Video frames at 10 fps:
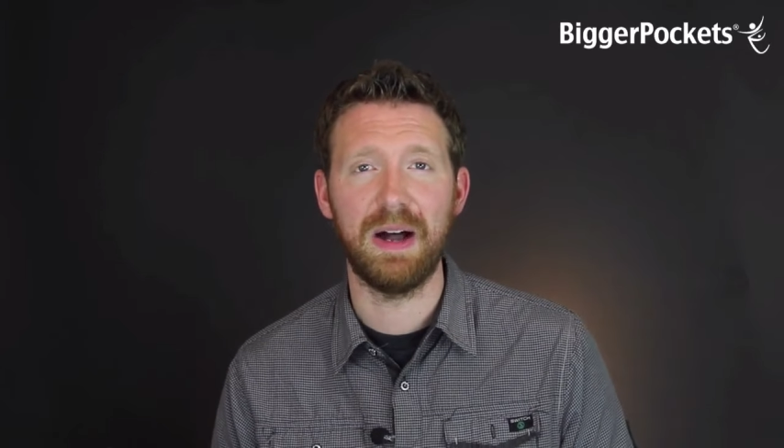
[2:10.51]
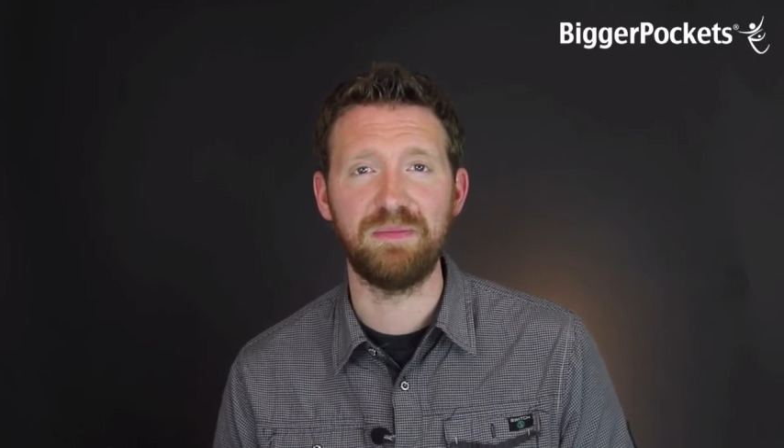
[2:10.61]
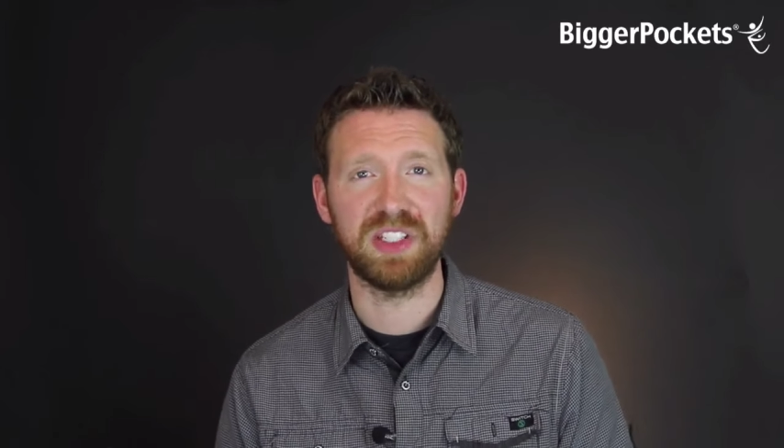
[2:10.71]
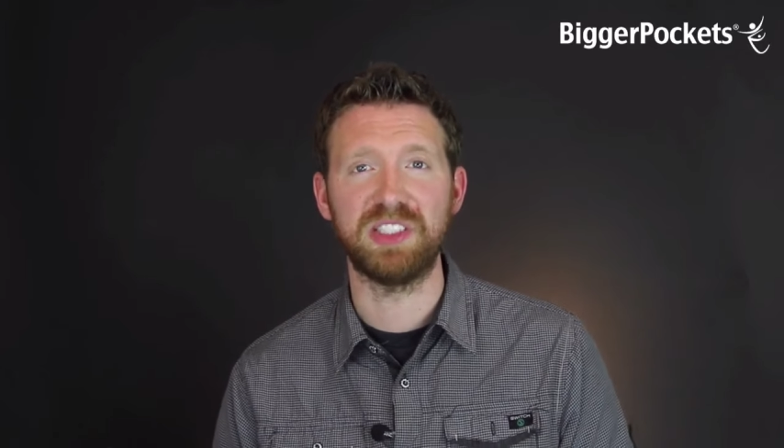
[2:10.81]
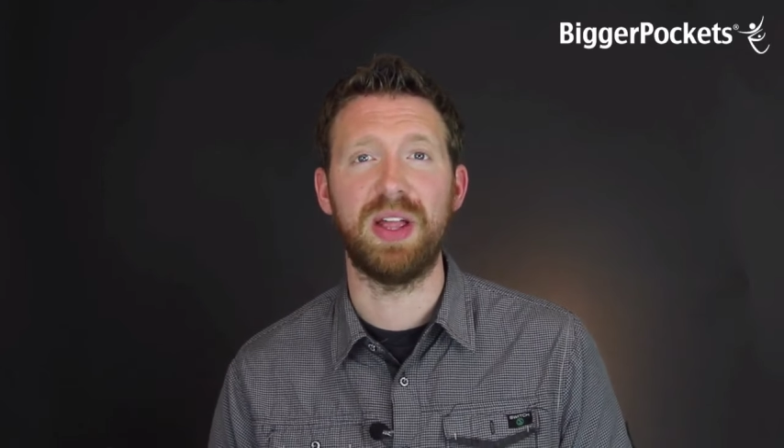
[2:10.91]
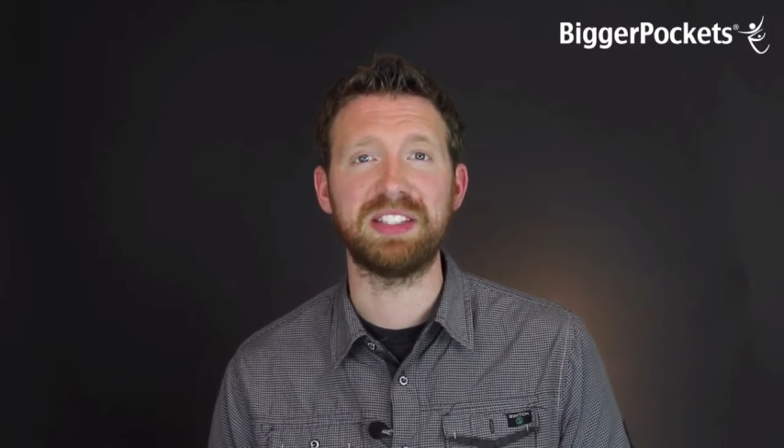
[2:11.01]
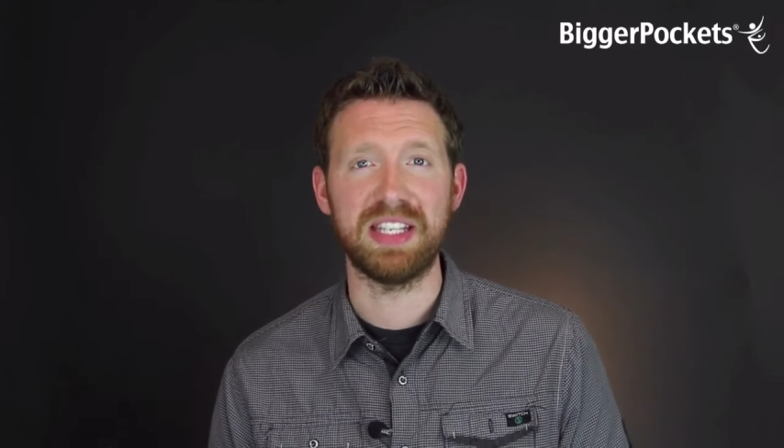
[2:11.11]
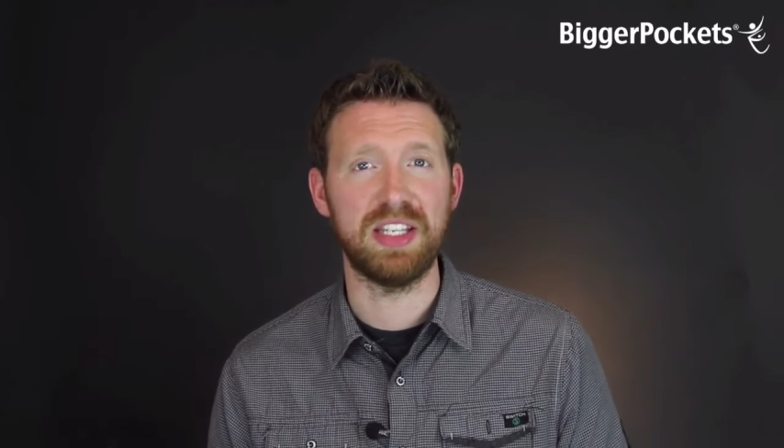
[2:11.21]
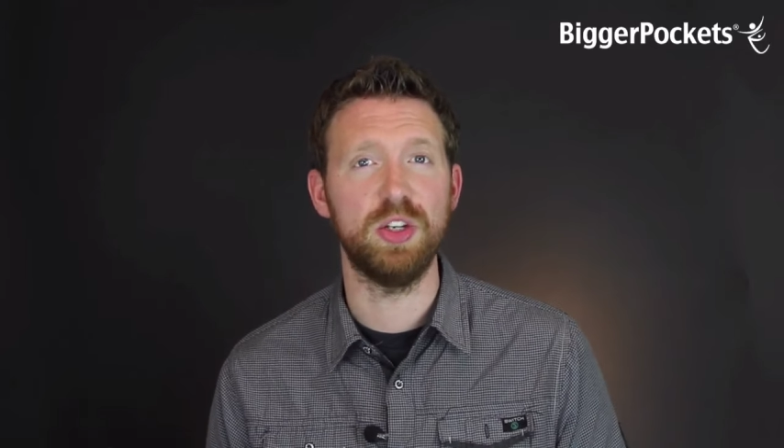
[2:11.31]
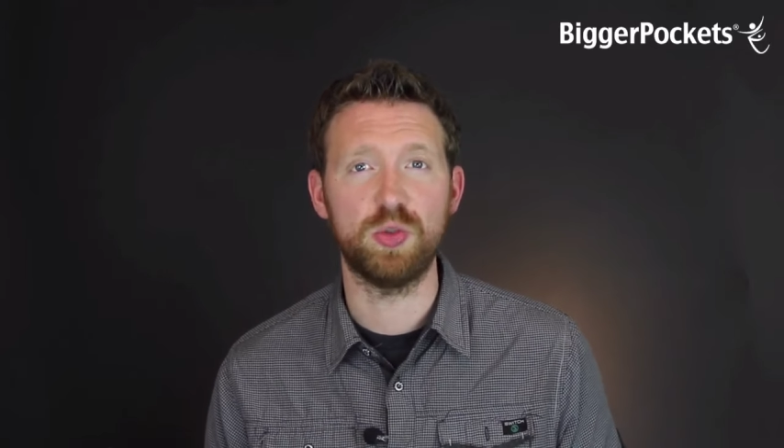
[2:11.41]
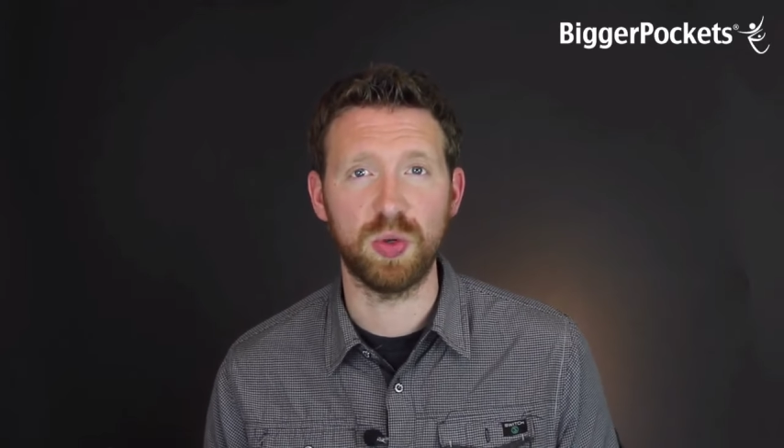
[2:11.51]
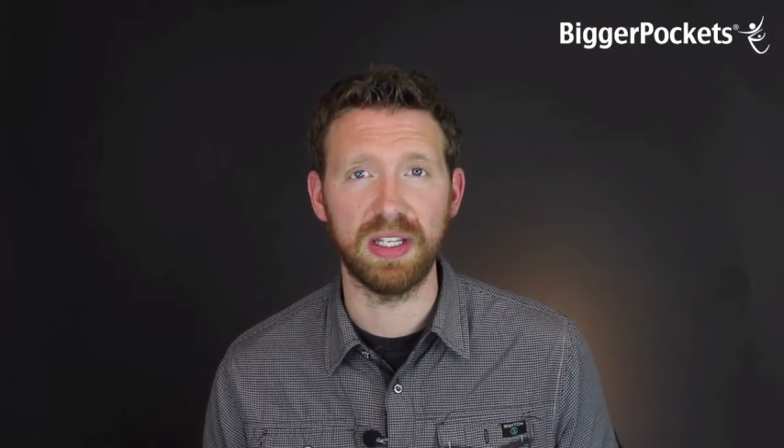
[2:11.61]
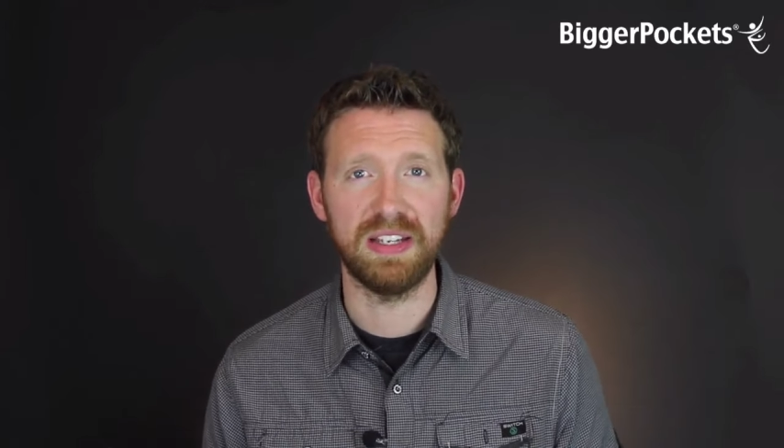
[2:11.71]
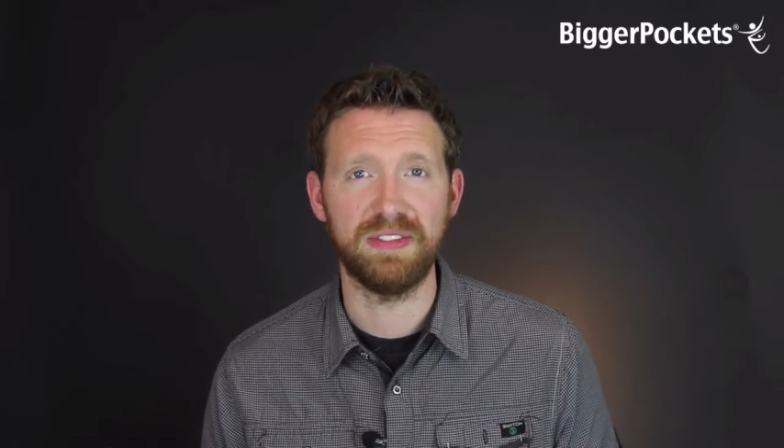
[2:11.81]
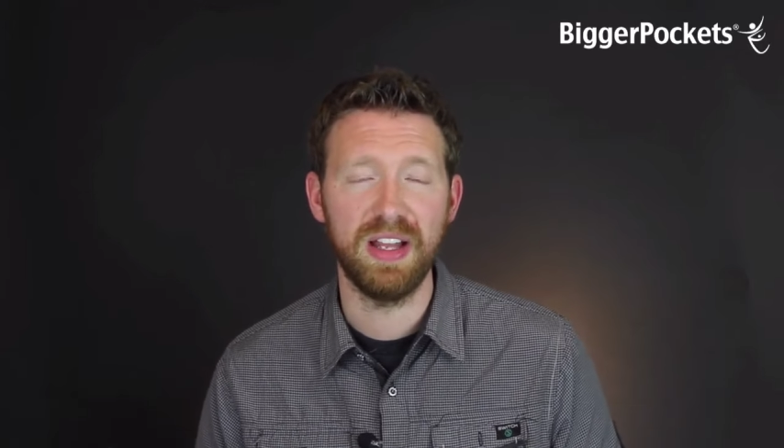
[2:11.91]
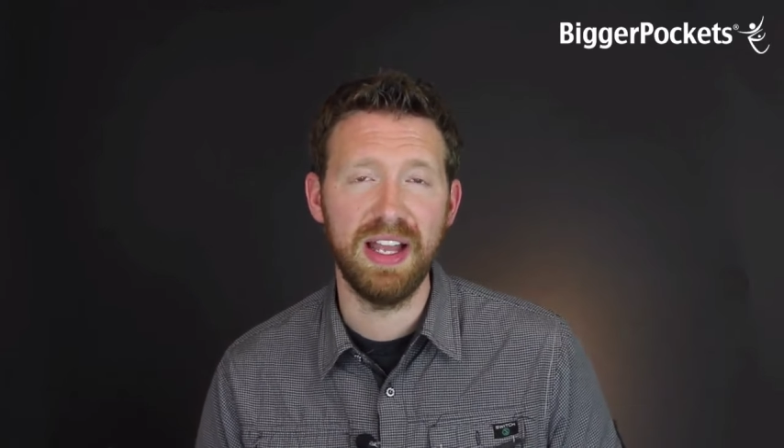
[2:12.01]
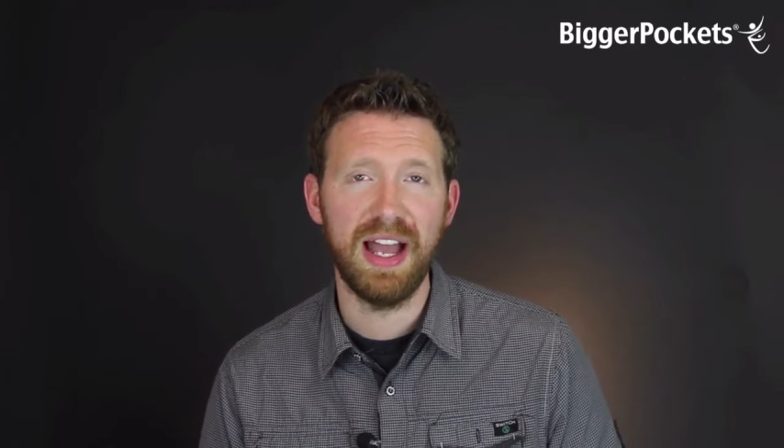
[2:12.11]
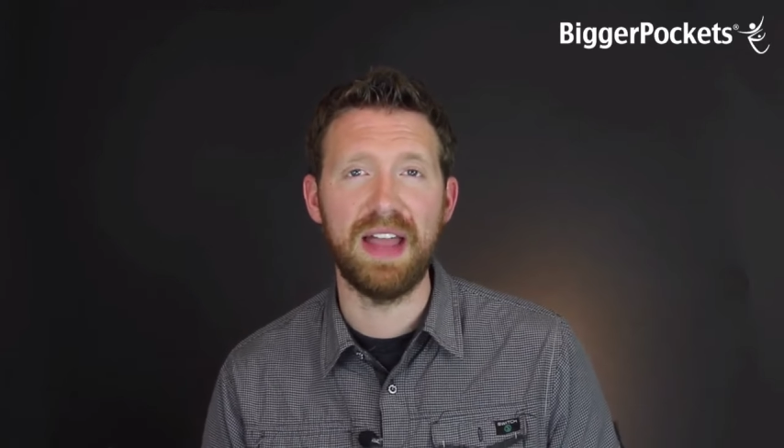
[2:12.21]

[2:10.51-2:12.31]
Um, and so that's a huge relief.